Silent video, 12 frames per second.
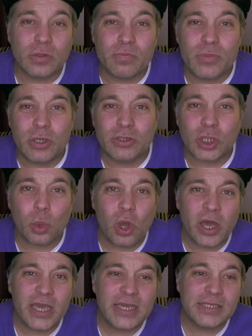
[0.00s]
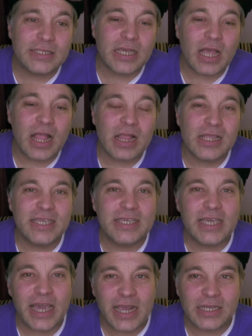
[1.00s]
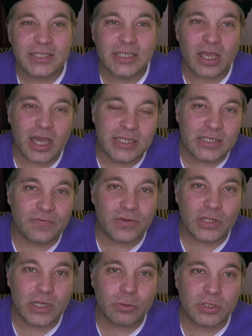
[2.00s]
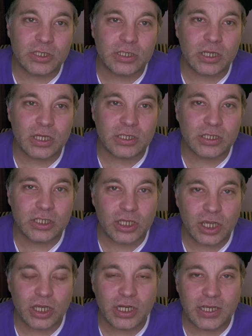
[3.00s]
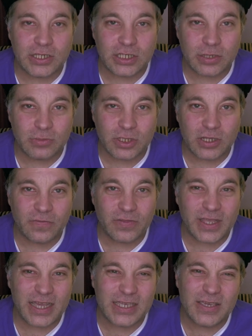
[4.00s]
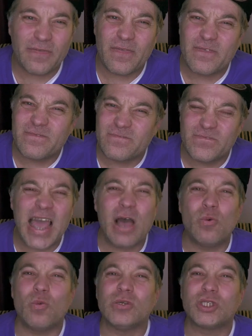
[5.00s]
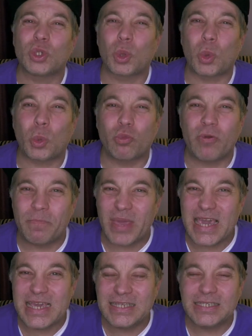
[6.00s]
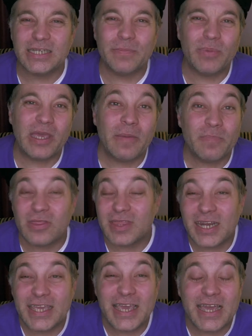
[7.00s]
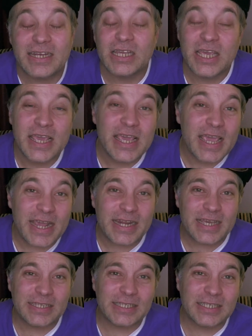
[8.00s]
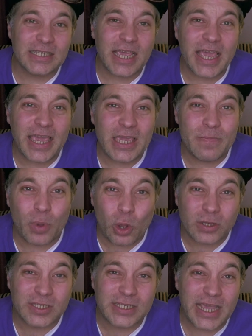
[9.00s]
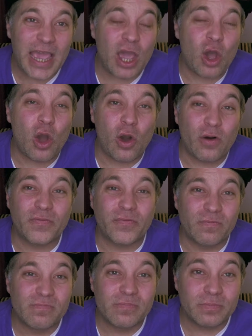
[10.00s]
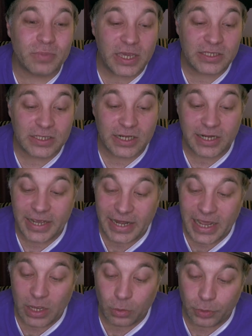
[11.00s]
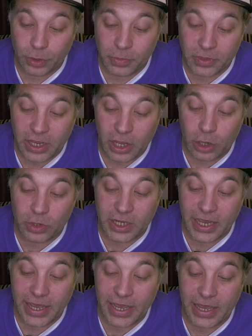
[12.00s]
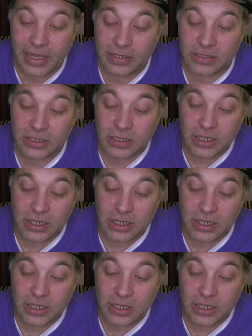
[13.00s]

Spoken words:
Music wise, yes, I did feel there was certainly some stuff that you felt was repeated a bit, but then again, it is a box set of basically an album that only had